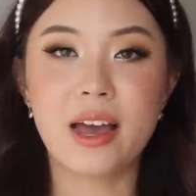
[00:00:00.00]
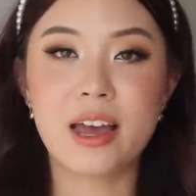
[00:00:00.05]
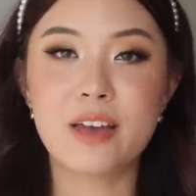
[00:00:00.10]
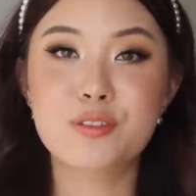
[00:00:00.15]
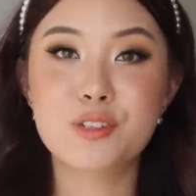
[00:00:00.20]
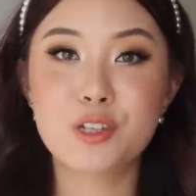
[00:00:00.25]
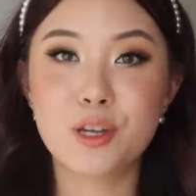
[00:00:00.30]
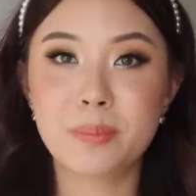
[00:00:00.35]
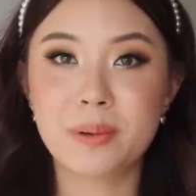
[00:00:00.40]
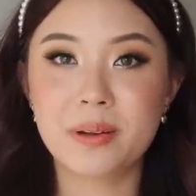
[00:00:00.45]
I
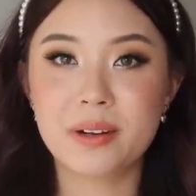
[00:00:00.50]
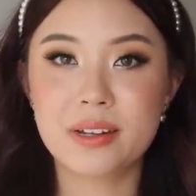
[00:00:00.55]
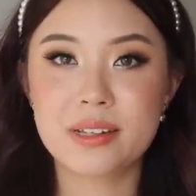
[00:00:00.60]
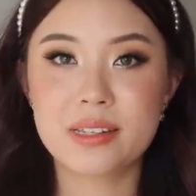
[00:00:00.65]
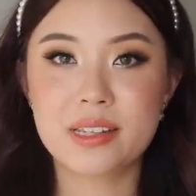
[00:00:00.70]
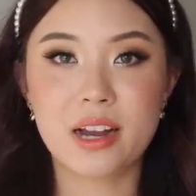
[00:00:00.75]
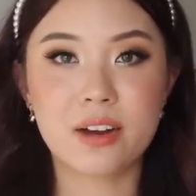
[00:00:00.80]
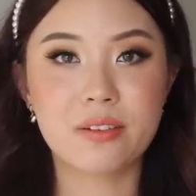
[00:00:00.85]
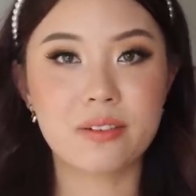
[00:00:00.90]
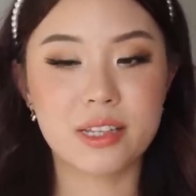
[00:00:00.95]
have 2 products
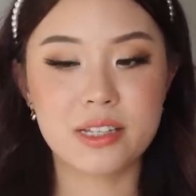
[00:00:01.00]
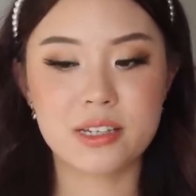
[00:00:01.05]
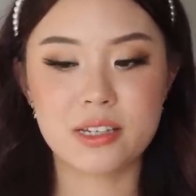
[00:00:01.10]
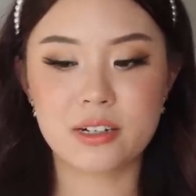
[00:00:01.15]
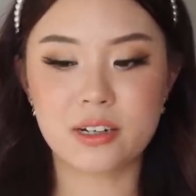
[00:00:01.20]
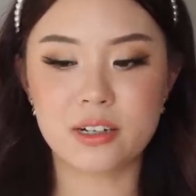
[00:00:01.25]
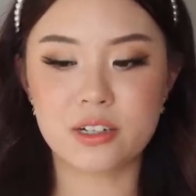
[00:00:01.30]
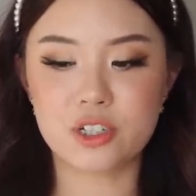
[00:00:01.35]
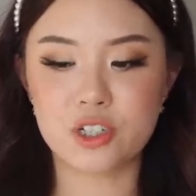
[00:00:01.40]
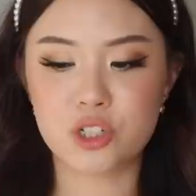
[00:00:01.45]
that I really did
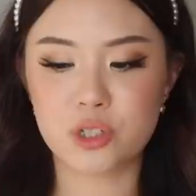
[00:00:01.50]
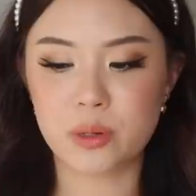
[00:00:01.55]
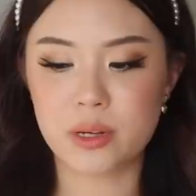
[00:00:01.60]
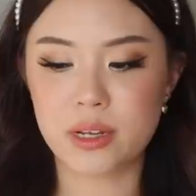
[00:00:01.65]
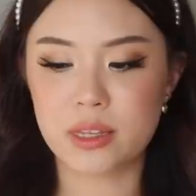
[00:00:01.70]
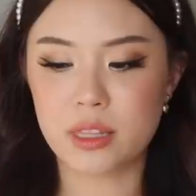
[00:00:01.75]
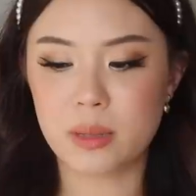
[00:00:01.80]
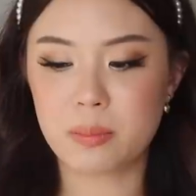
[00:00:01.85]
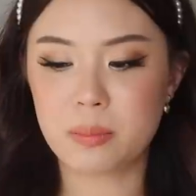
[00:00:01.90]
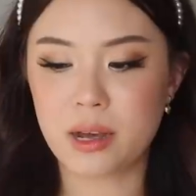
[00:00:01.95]
not enjoy
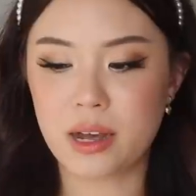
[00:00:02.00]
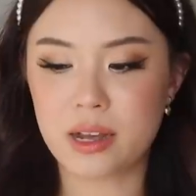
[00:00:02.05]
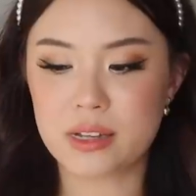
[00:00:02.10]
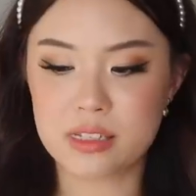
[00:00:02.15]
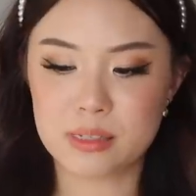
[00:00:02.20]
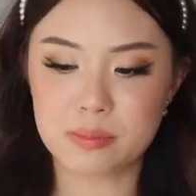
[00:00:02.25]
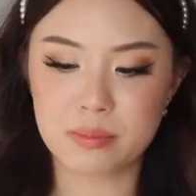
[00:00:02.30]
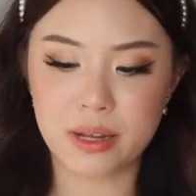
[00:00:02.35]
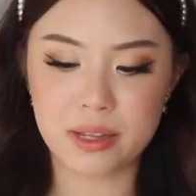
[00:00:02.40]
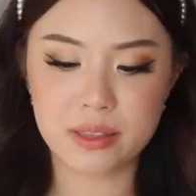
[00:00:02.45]
in the
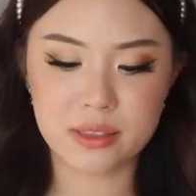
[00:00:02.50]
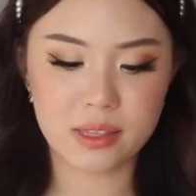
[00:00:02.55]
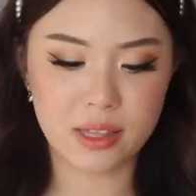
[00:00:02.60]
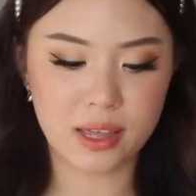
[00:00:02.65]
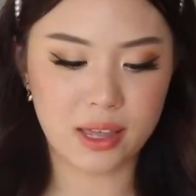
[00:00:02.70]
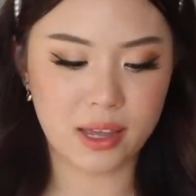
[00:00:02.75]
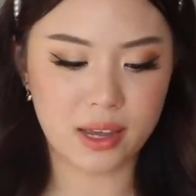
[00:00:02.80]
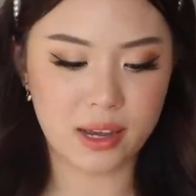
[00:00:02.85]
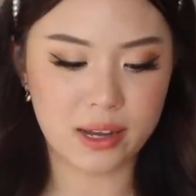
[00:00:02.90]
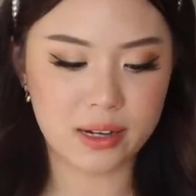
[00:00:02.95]
past month,
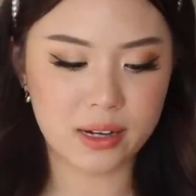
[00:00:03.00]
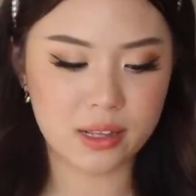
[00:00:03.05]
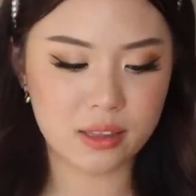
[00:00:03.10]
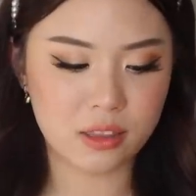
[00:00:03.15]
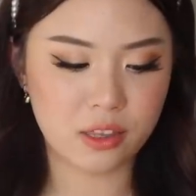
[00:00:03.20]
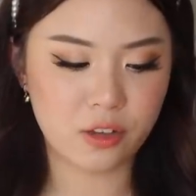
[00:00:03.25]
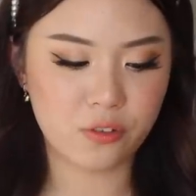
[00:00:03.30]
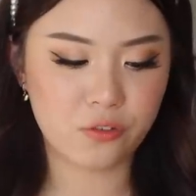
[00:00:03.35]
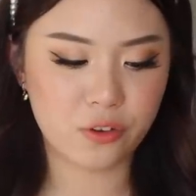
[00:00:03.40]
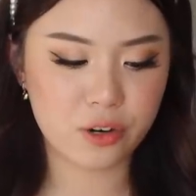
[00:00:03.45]
and
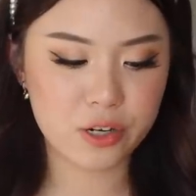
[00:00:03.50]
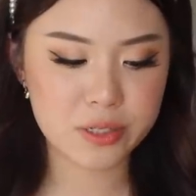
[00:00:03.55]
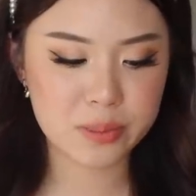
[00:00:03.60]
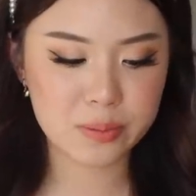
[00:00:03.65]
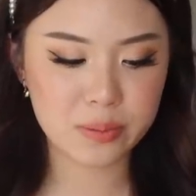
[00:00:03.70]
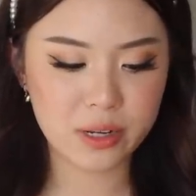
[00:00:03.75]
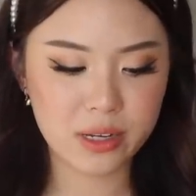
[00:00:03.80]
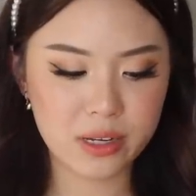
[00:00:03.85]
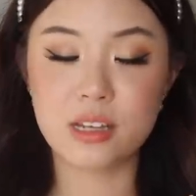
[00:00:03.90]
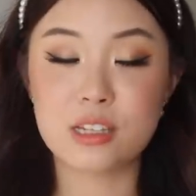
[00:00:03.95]
the
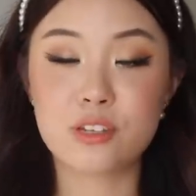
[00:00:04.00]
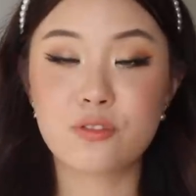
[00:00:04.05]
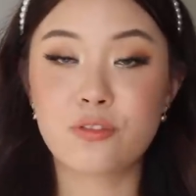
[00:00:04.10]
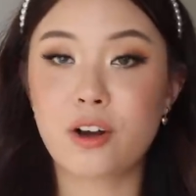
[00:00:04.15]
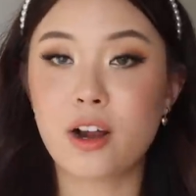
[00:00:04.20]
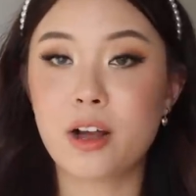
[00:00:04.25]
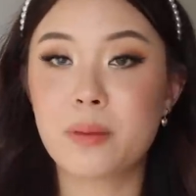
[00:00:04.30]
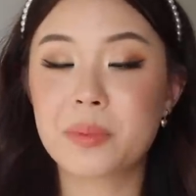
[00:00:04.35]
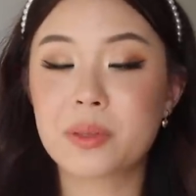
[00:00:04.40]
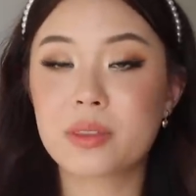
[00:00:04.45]
first one is
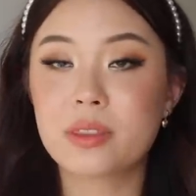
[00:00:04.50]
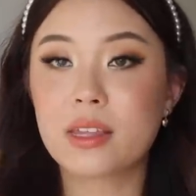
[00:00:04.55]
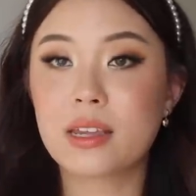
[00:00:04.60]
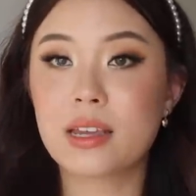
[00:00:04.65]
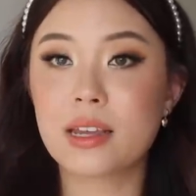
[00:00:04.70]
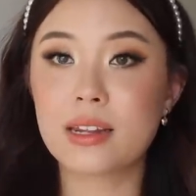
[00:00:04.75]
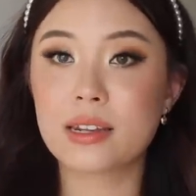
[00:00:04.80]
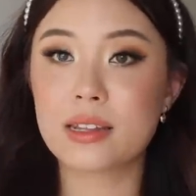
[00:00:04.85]
from the